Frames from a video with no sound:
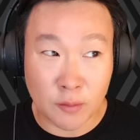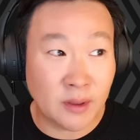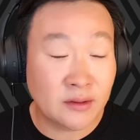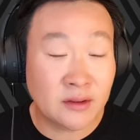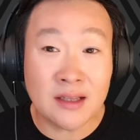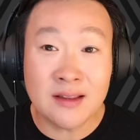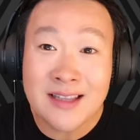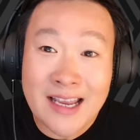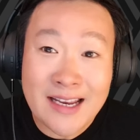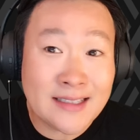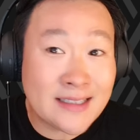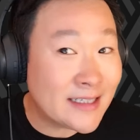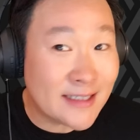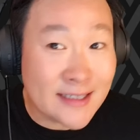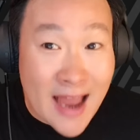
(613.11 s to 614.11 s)
but then they
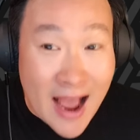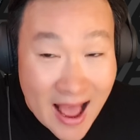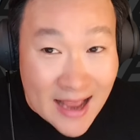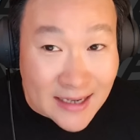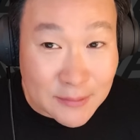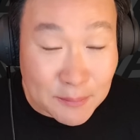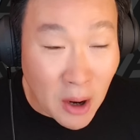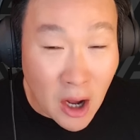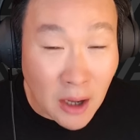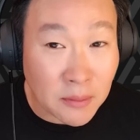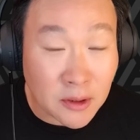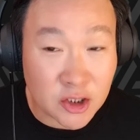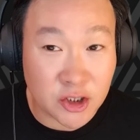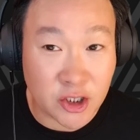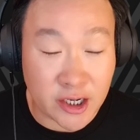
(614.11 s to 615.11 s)
did not publish